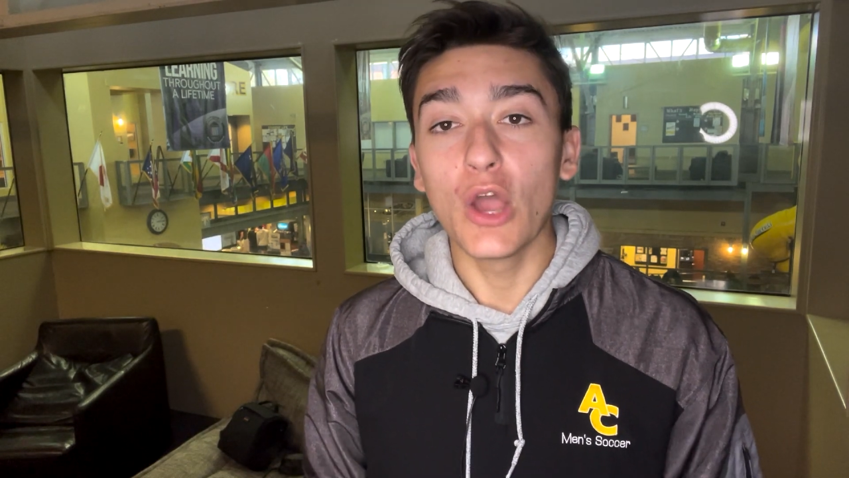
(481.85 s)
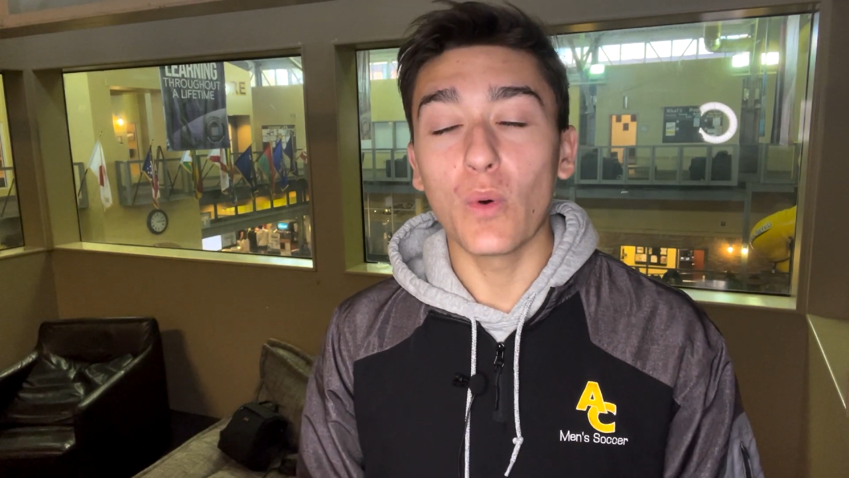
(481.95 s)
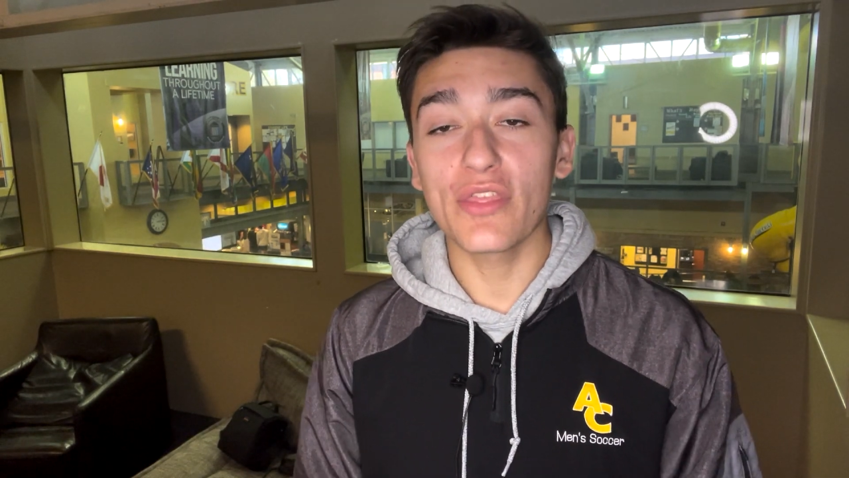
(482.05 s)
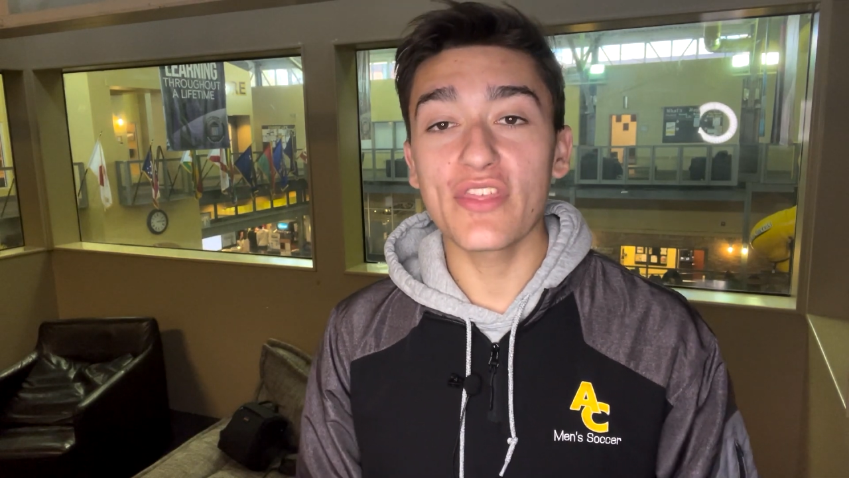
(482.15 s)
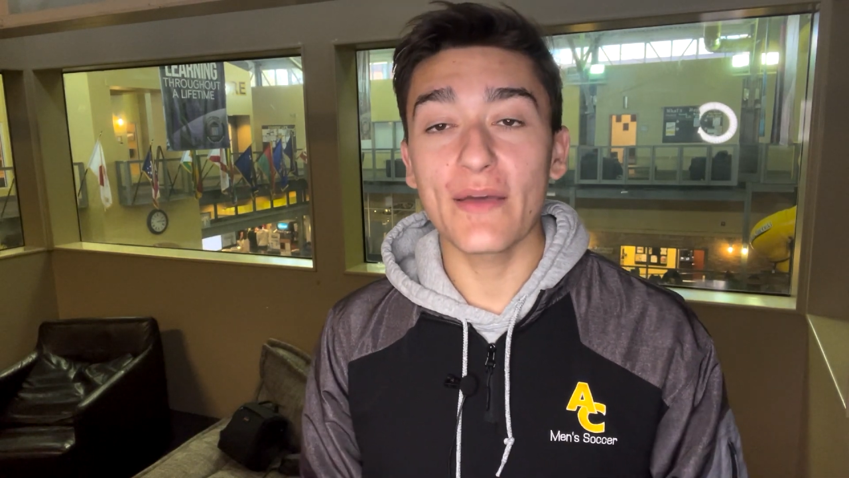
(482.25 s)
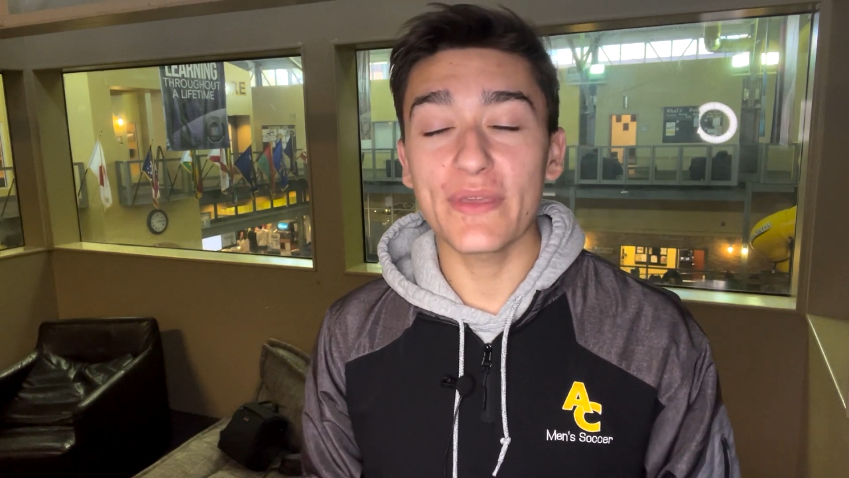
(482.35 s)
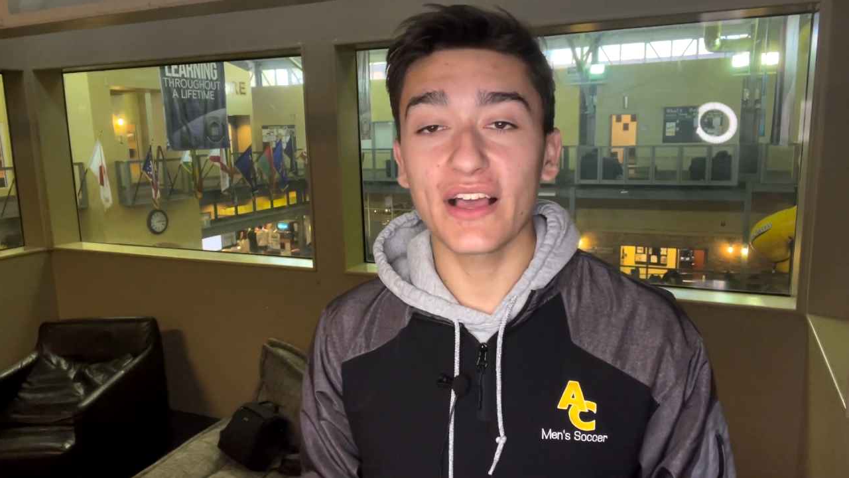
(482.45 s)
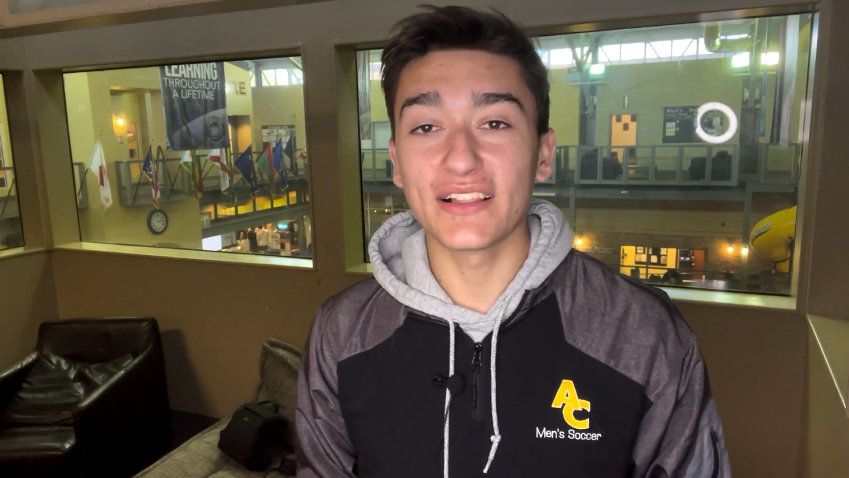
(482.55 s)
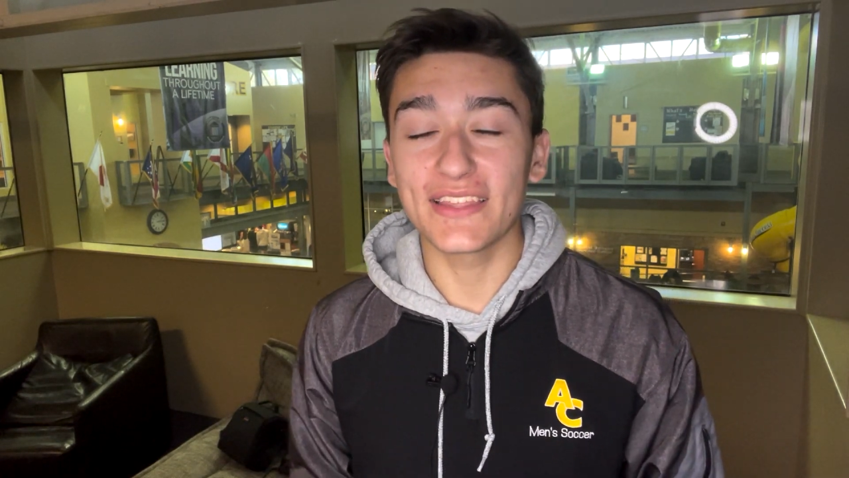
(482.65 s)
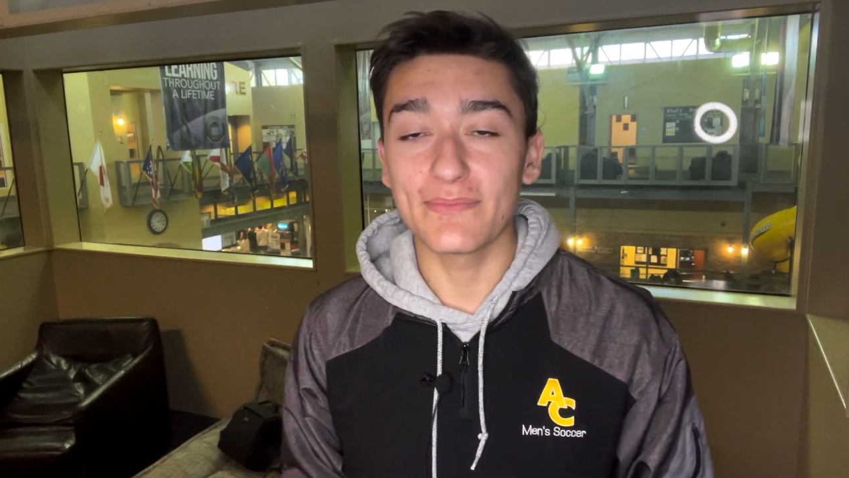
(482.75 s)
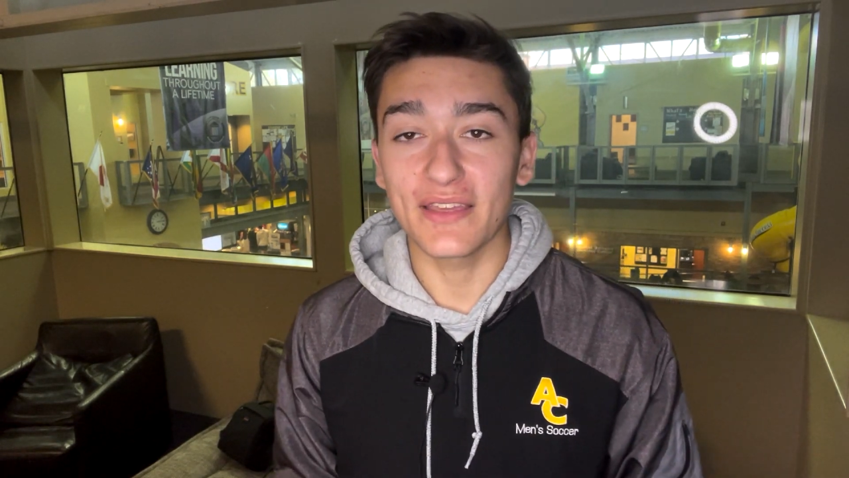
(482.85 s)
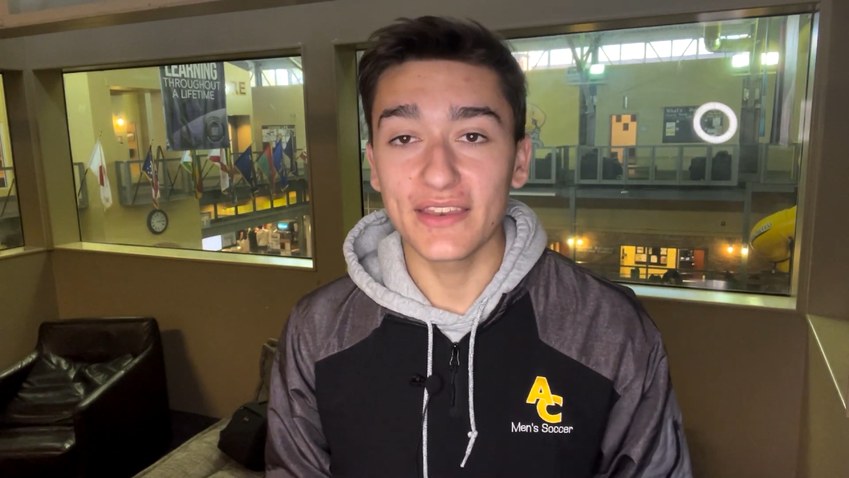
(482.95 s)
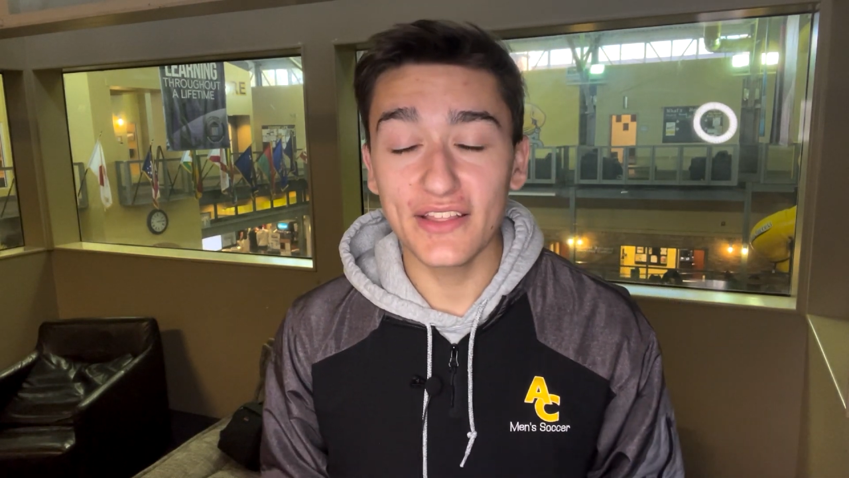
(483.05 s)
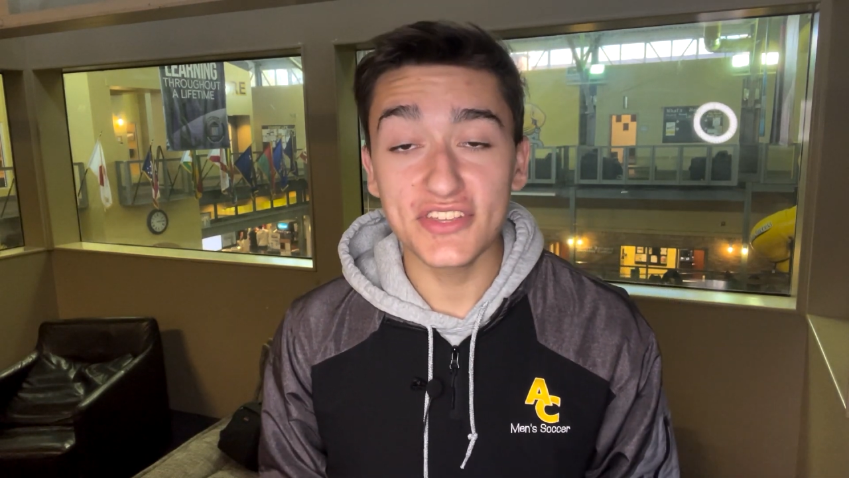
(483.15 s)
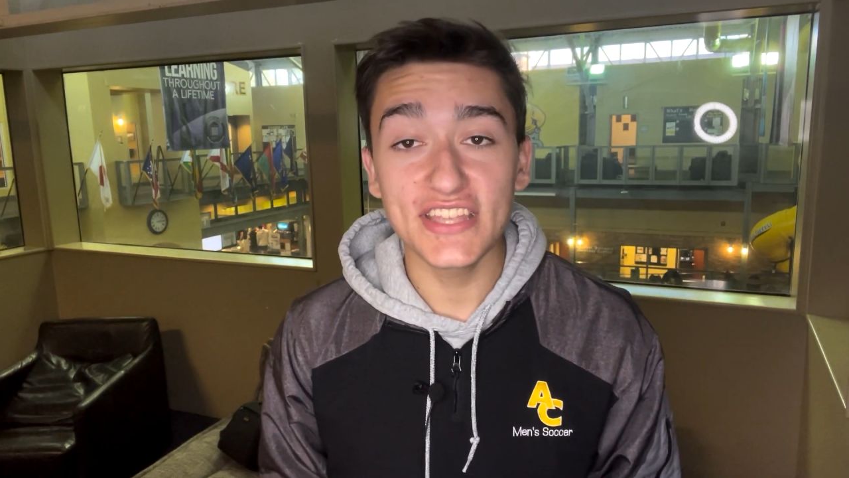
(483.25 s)
Whether that be Alim
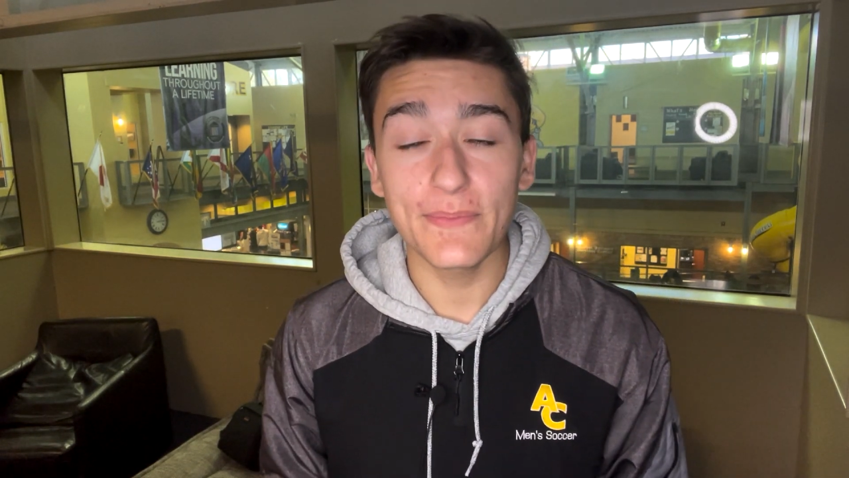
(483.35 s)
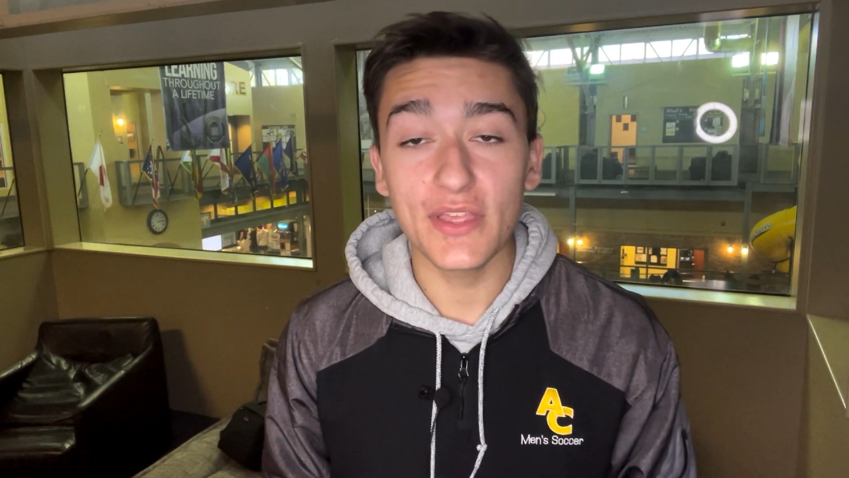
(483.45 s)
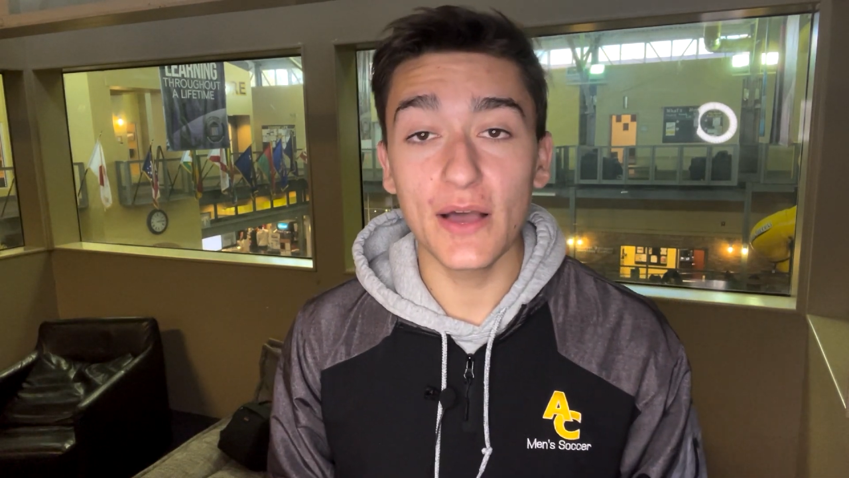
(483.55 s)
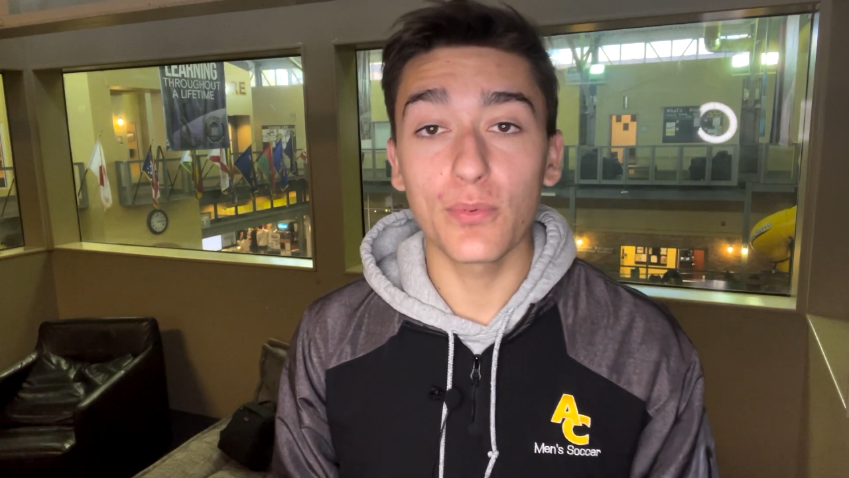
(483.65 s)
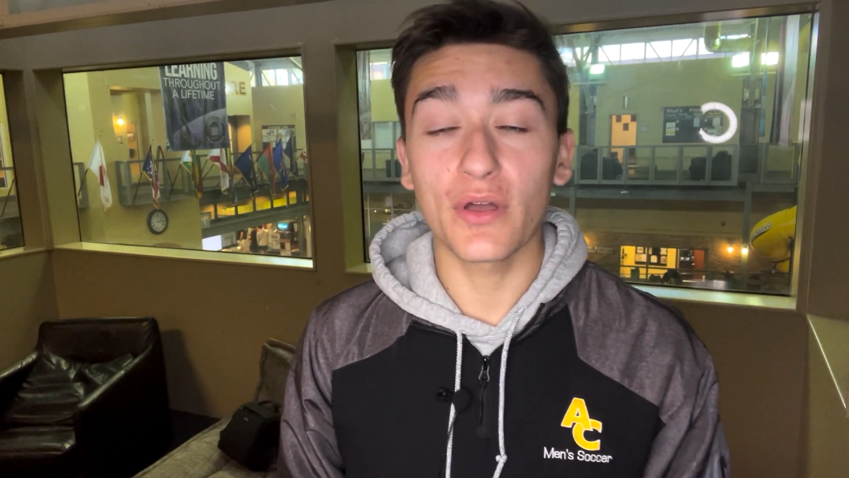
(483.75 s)
McNeill stepping up,